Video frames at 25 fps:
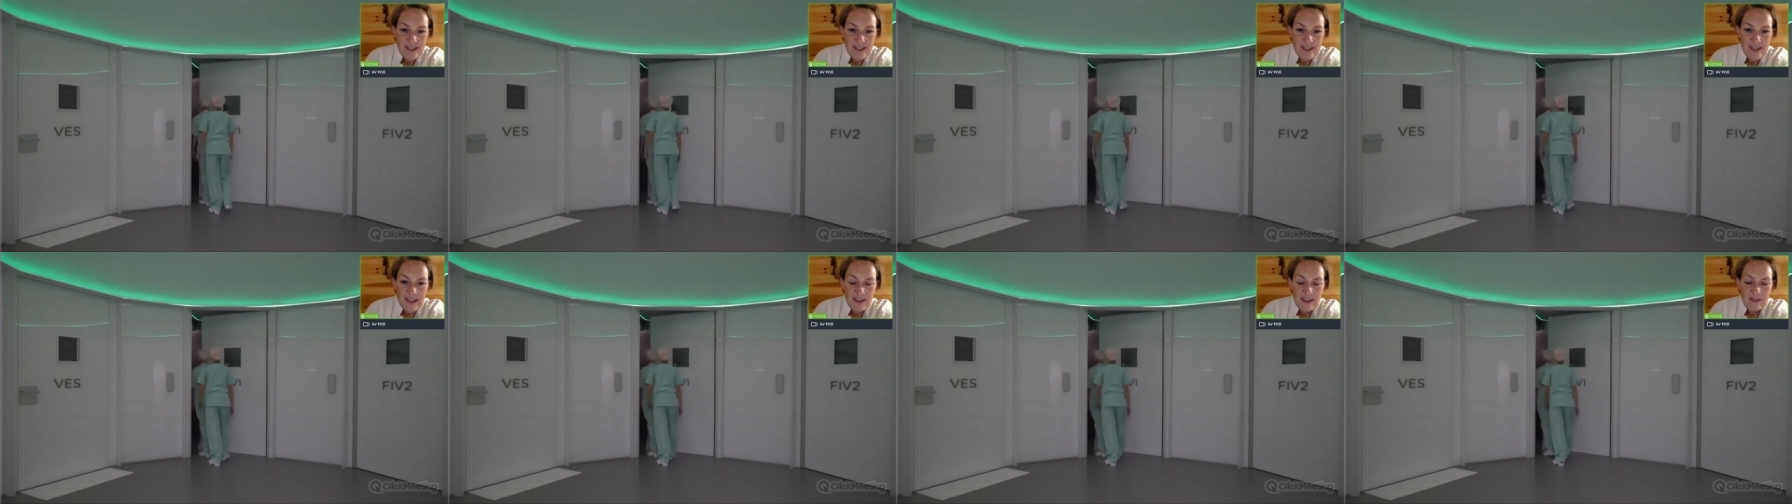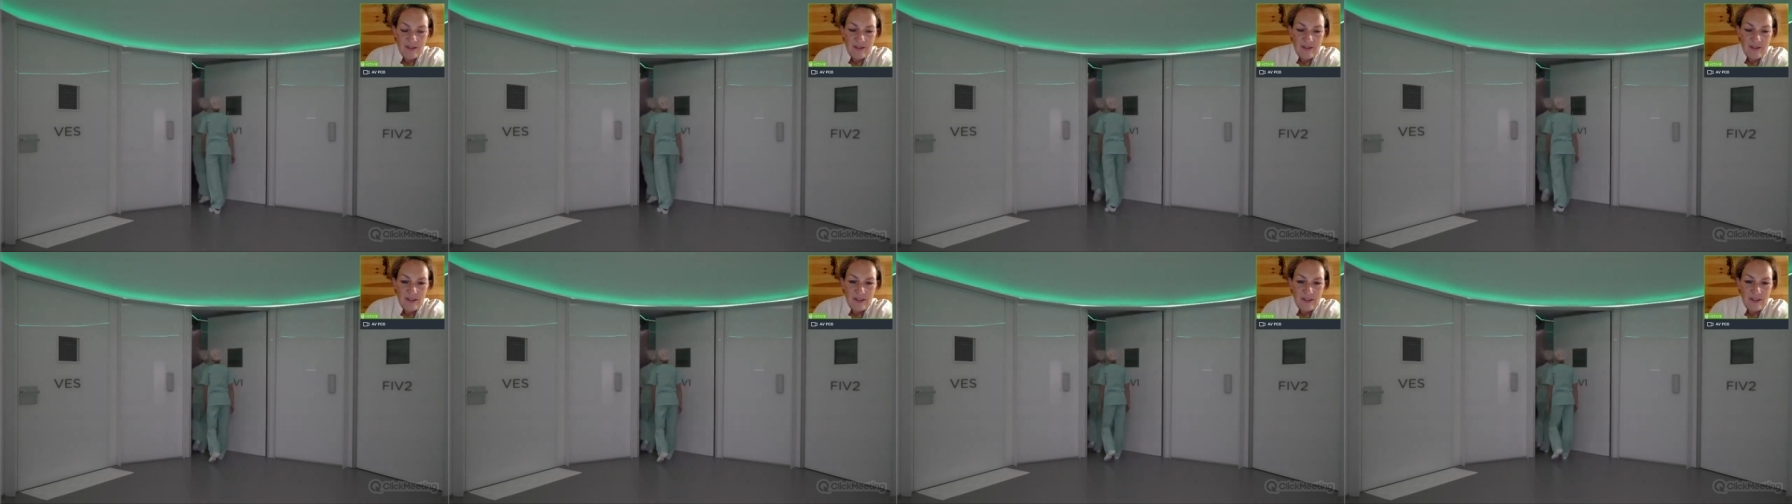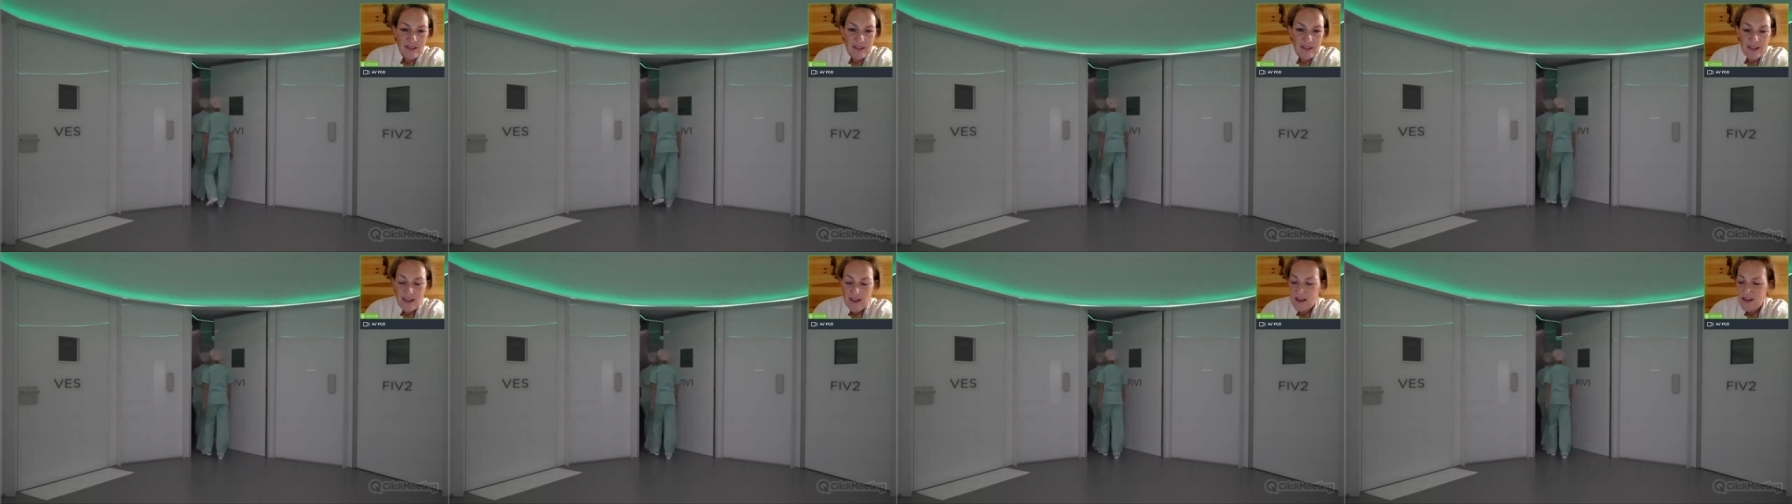the entrance
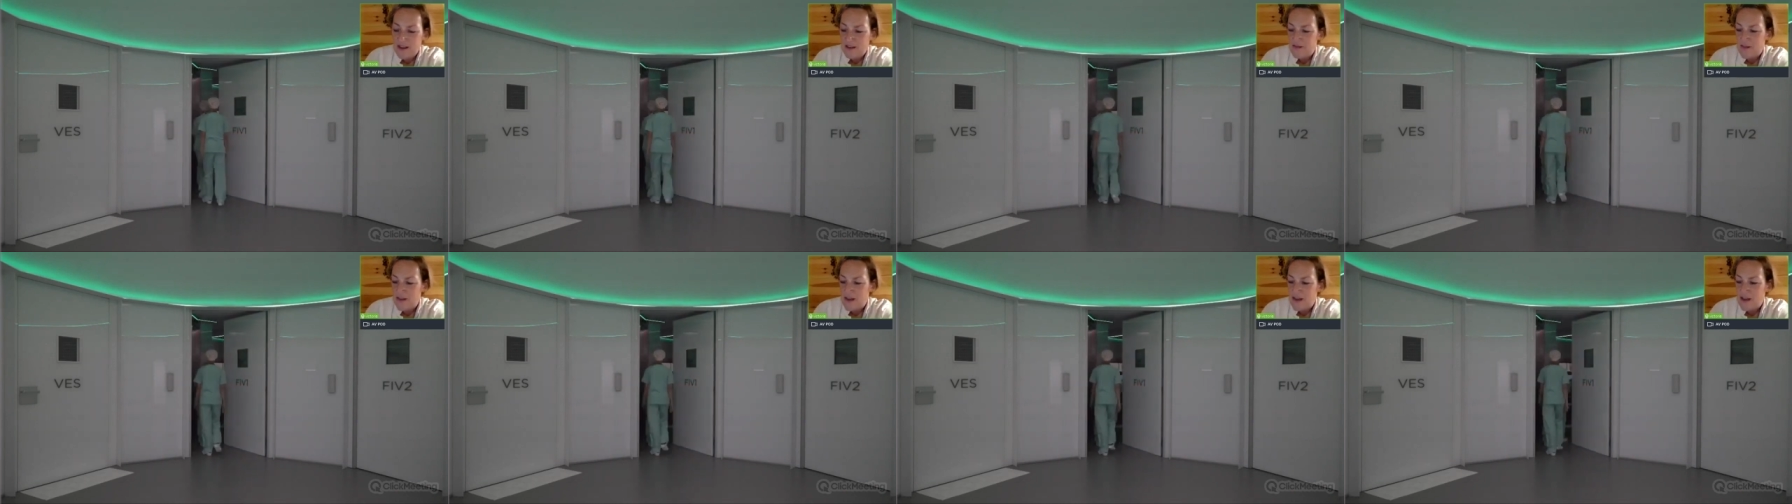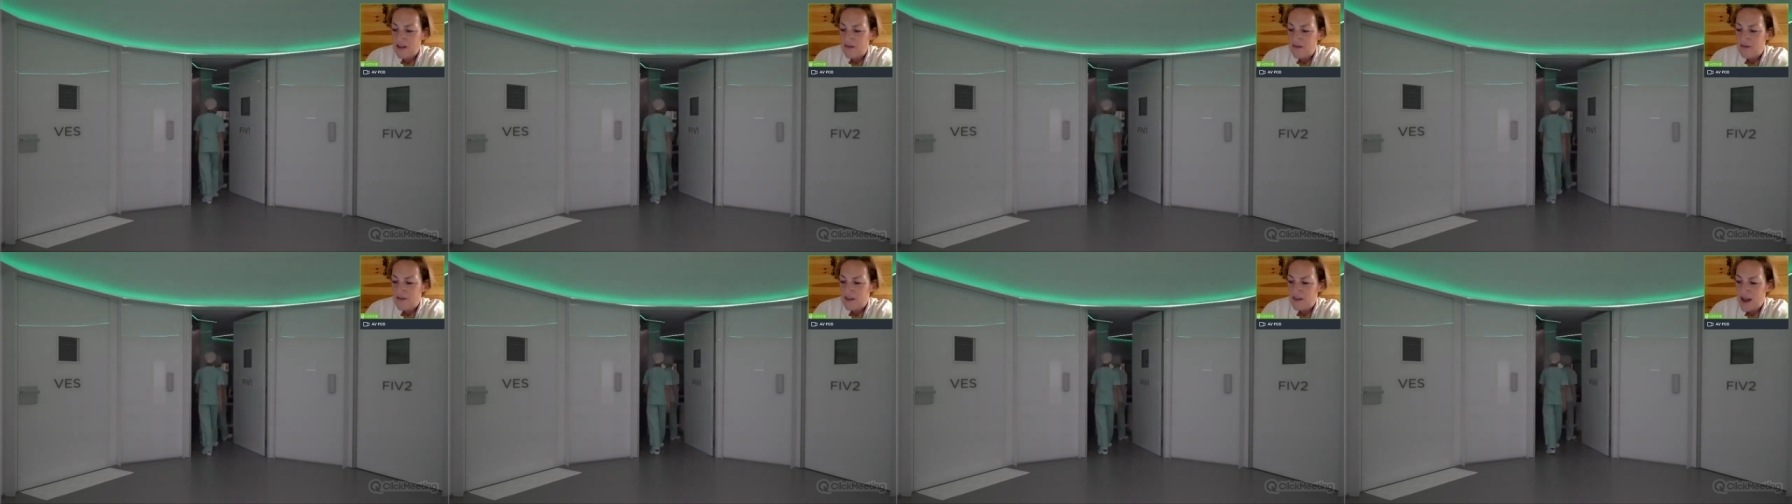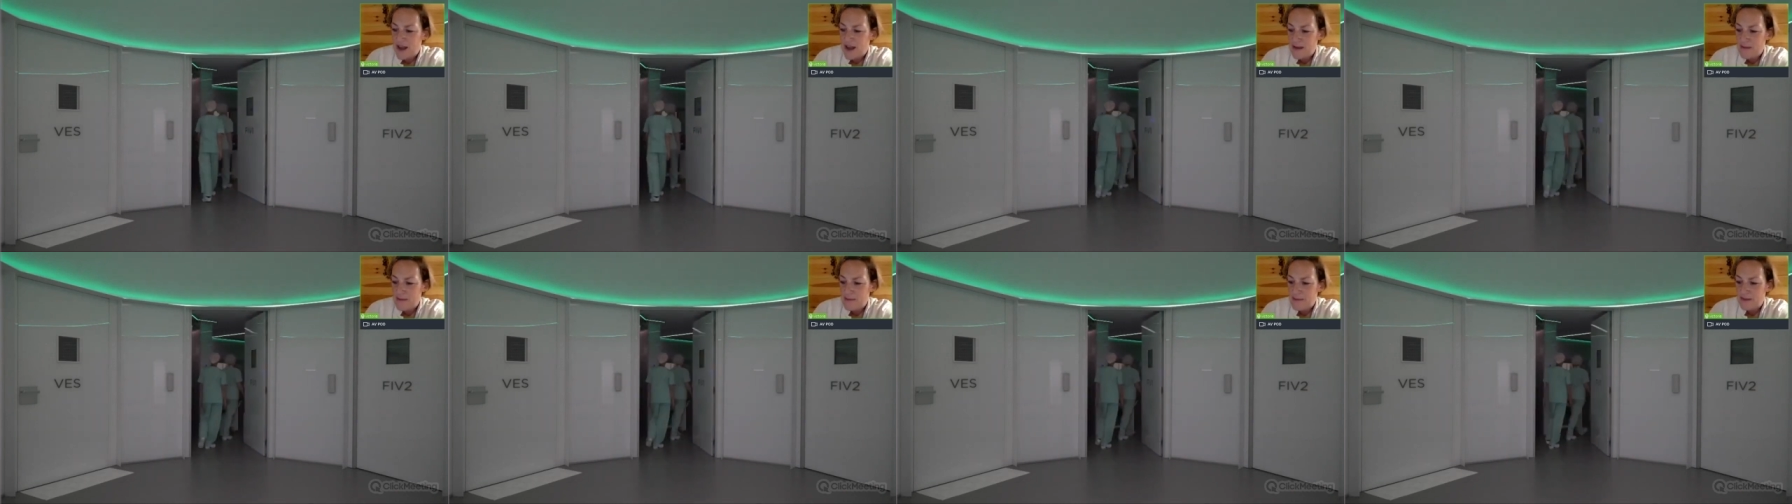to the I V F
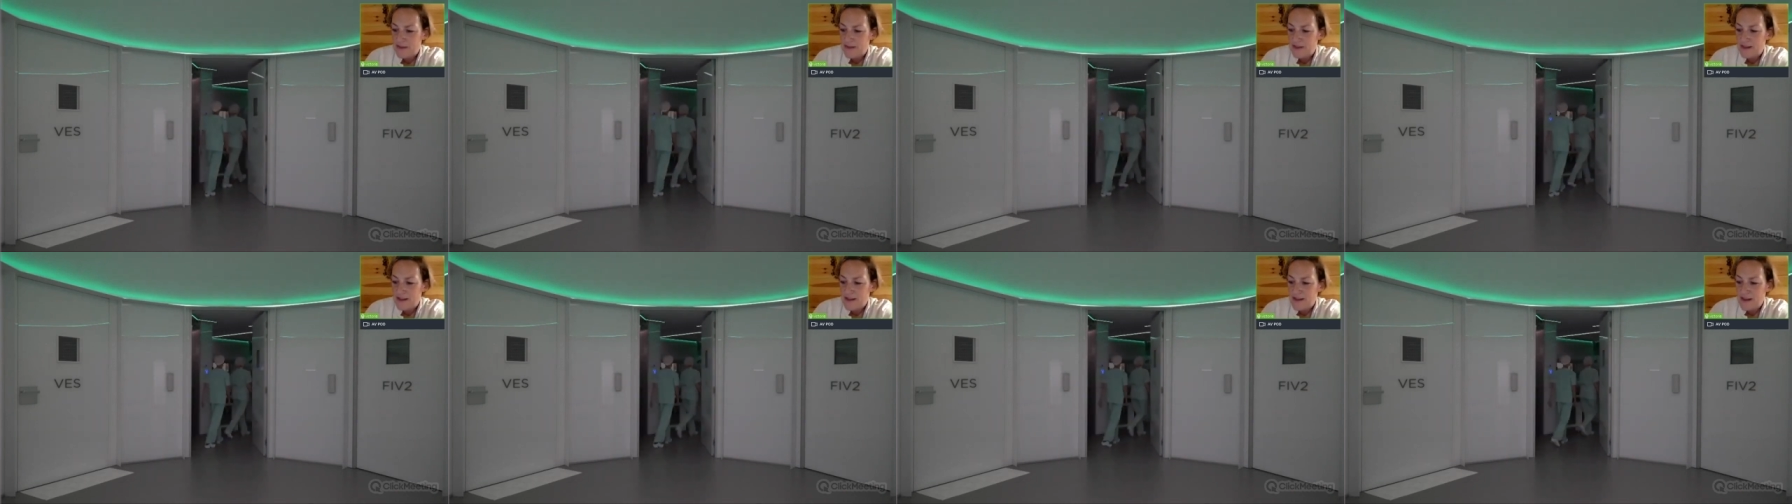labs.